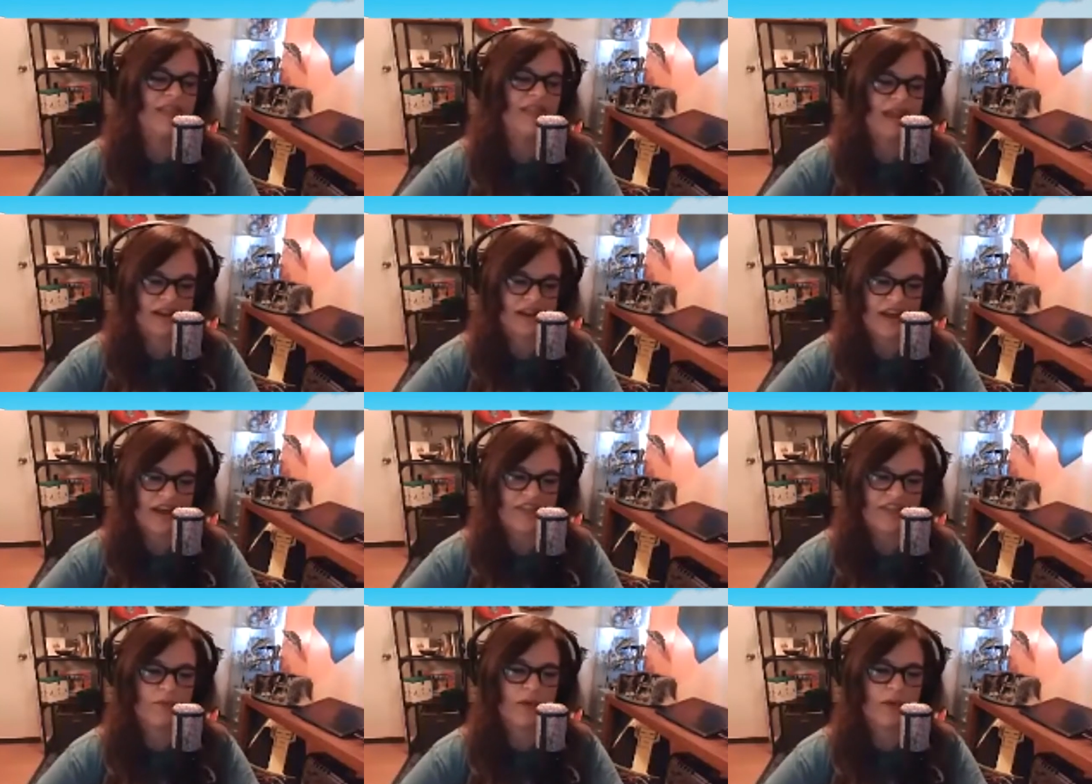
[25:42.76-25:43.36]

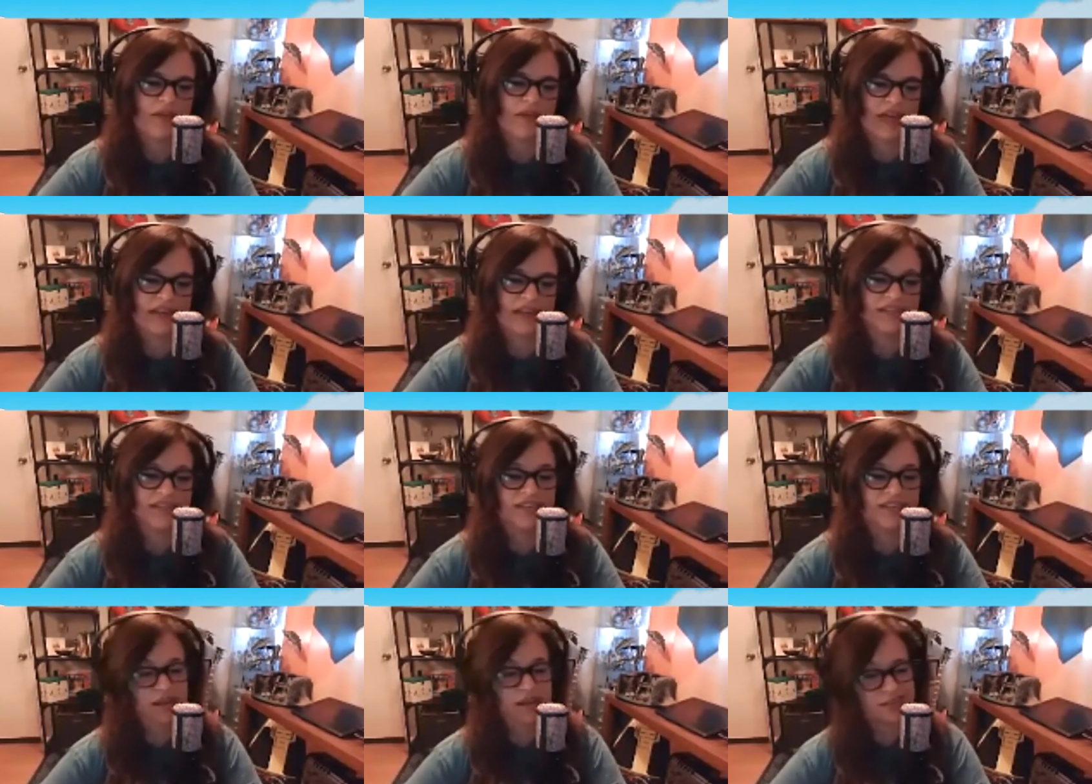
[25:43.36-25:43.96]
And then another
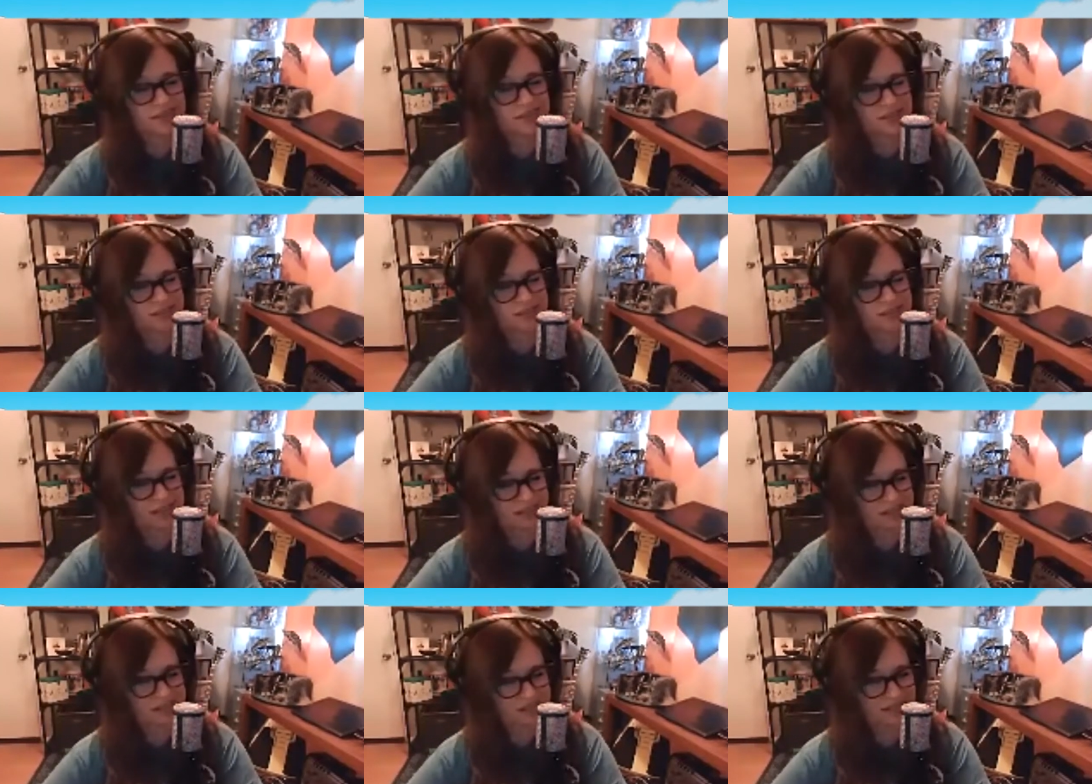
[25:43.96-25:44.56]
one that
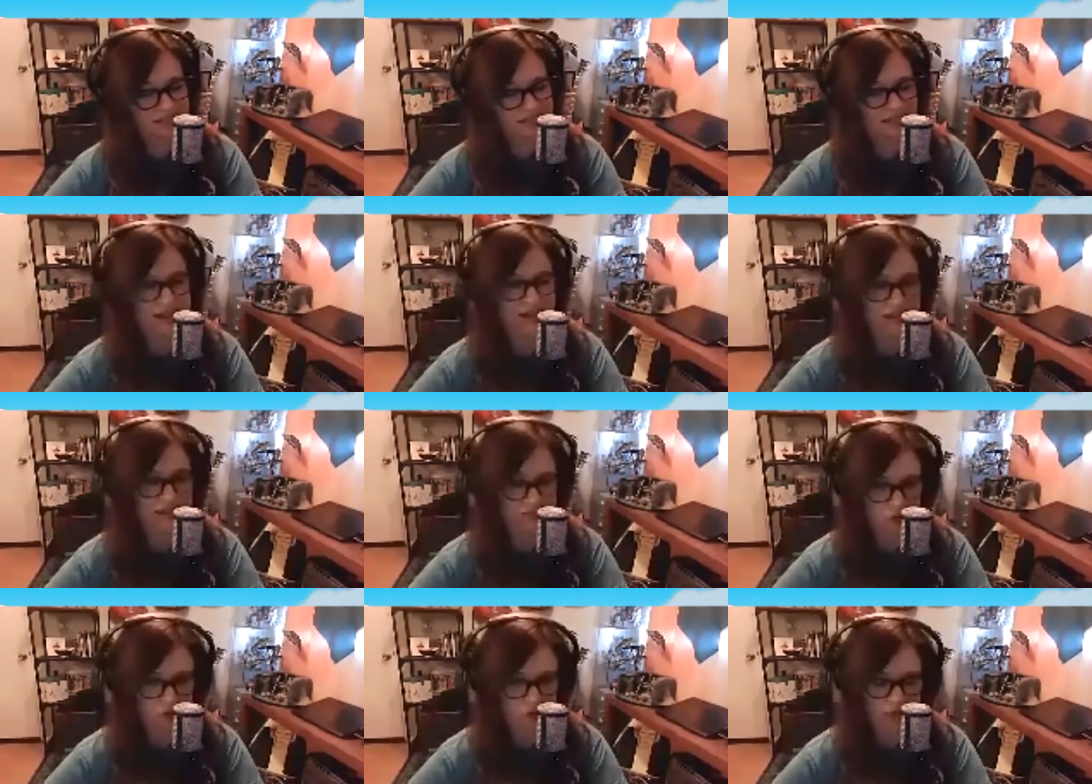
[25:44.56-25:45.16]
does
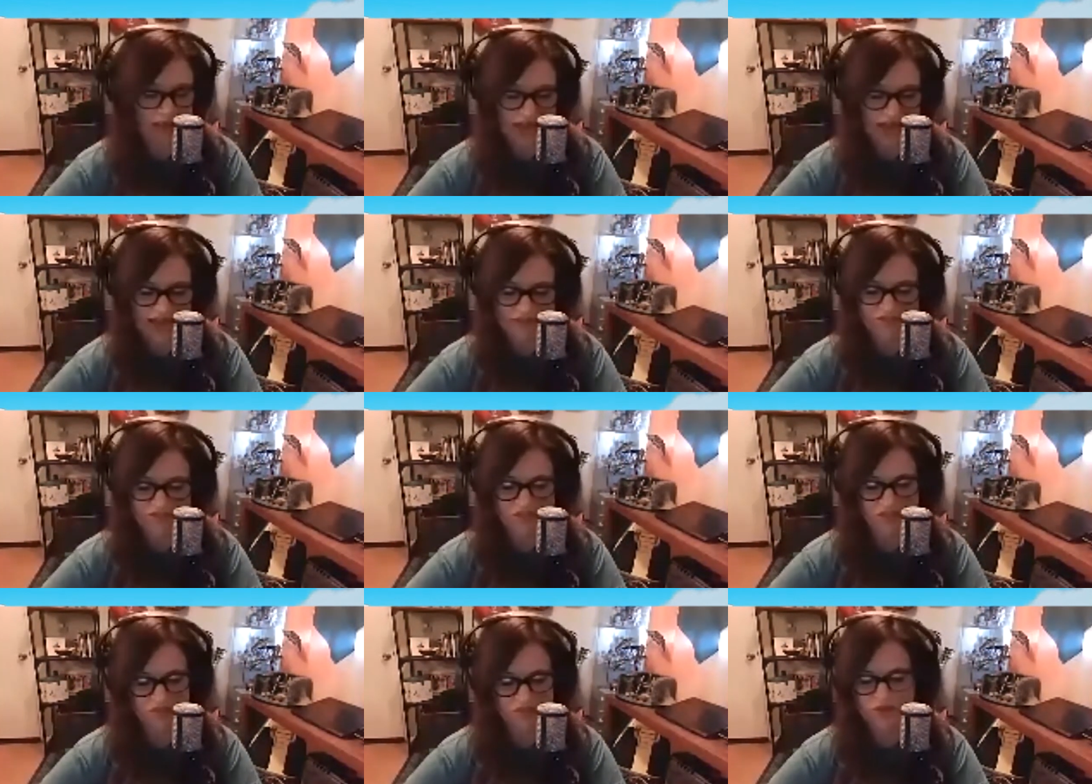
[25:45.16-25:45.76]
exist that I
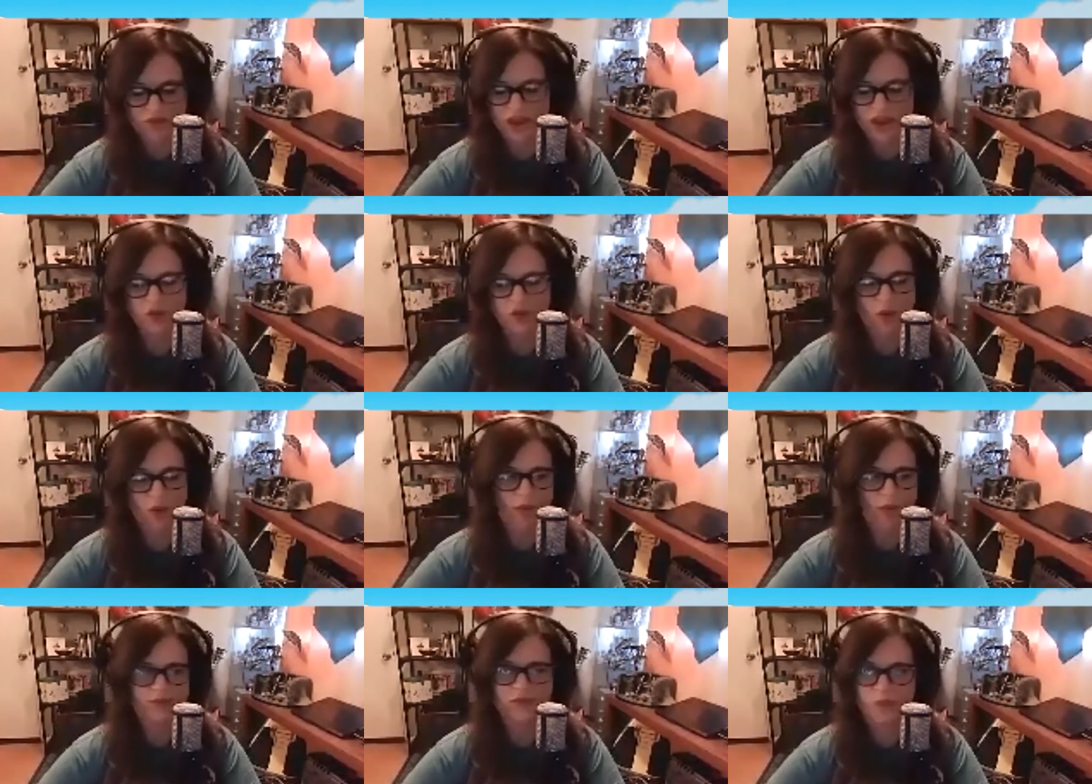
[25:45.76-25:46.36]
don't have is the
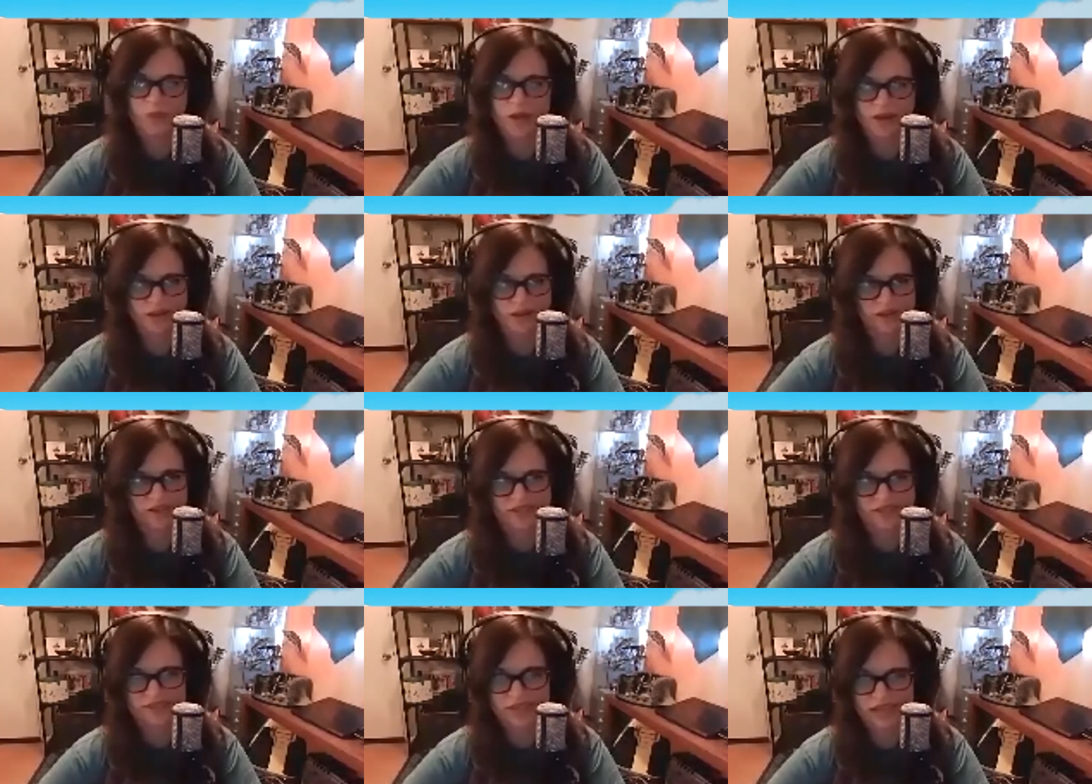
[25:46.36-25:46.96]
Frank
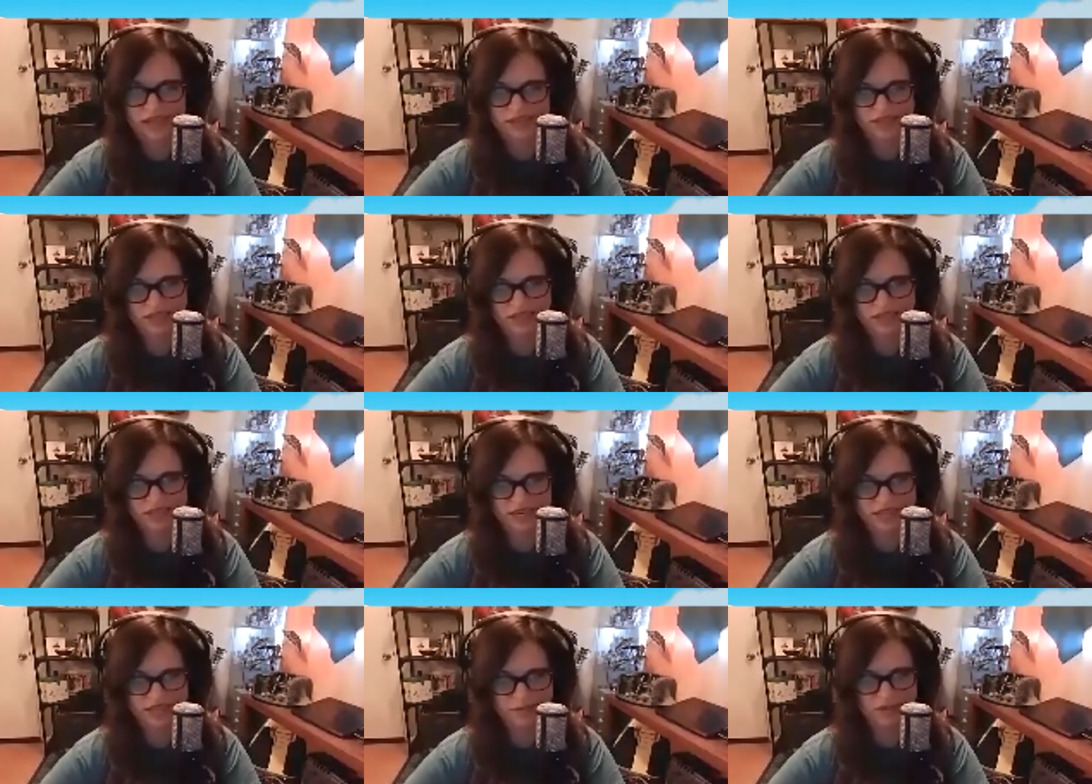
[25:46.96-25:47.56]
Grimes one, because
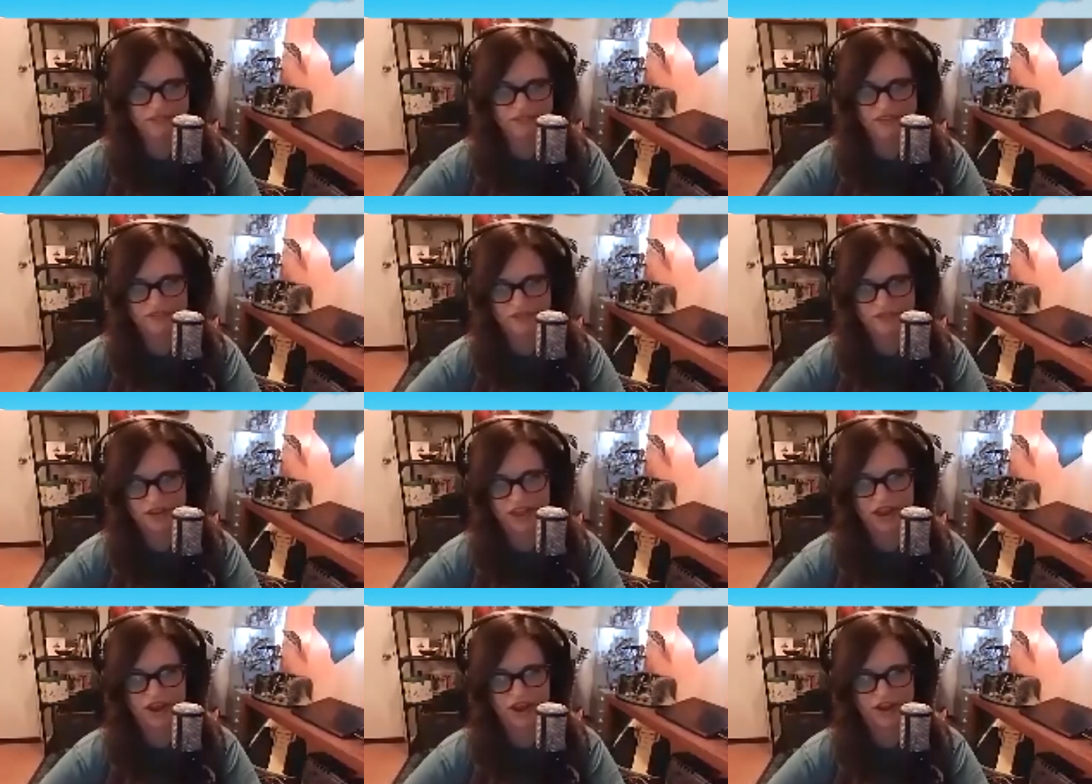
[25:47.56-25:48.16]
he's
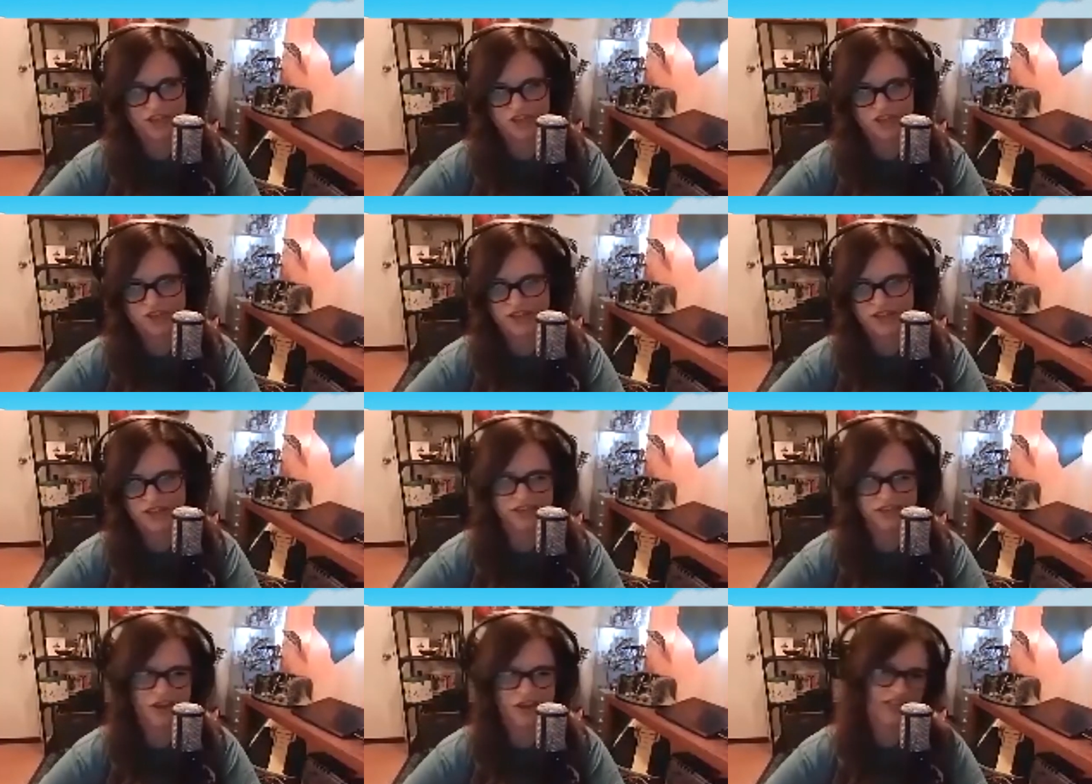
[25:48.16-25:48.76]
my favorite
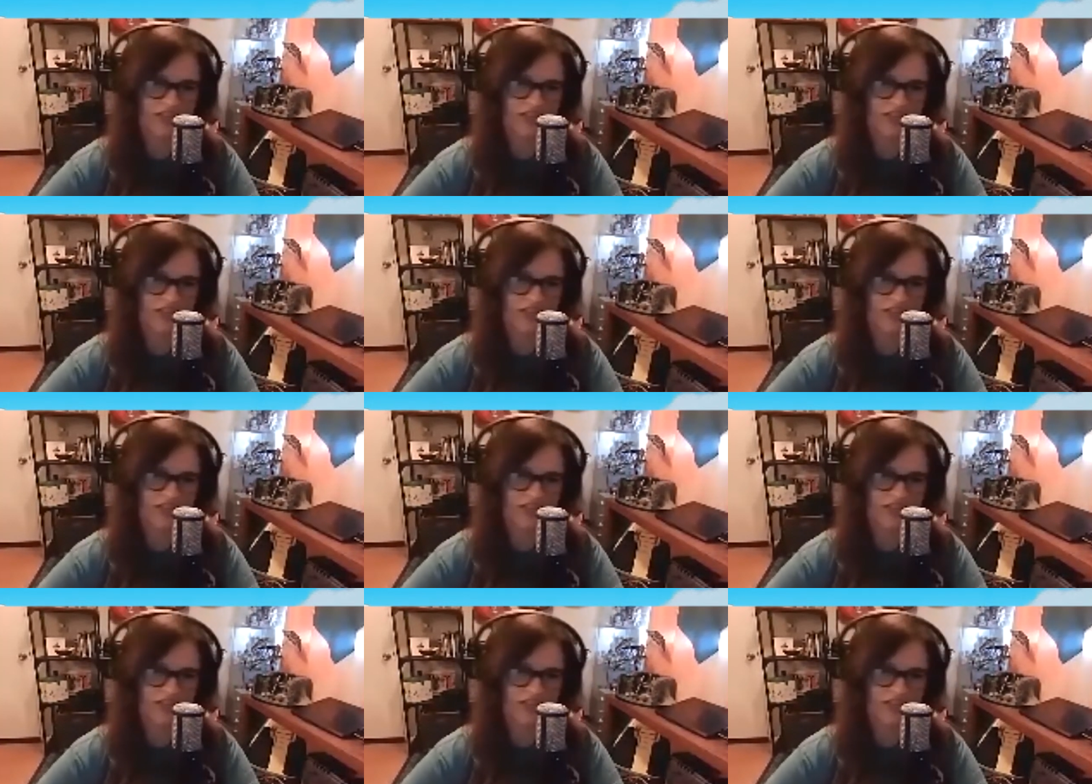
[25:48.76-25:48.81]
character.